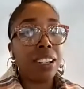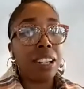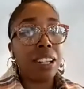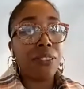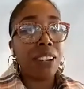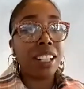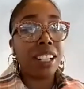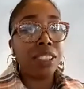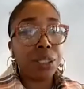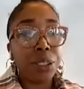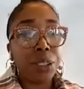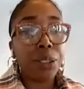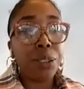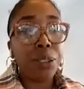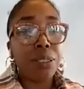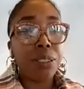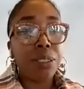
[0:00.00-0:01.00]
If I
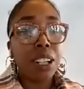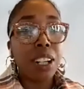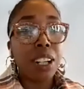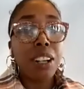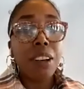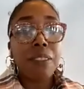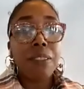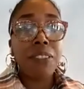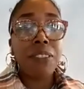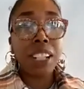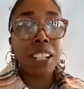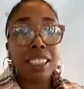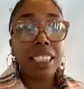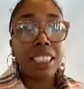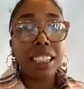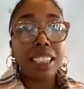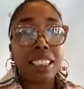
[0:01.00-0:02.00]
do
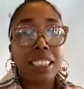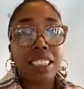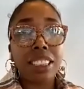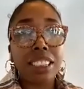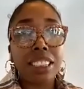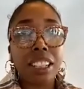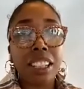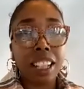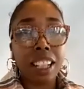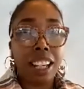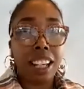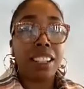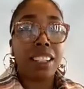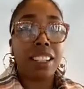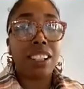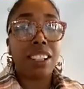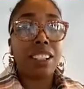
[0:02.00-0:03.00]
vintage
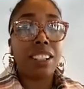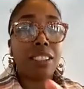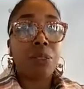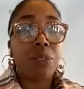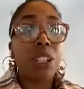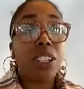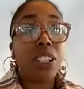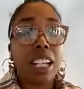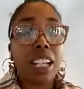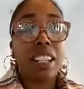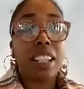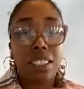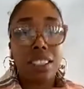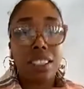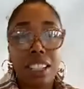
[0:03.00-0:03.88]
leather, real leather,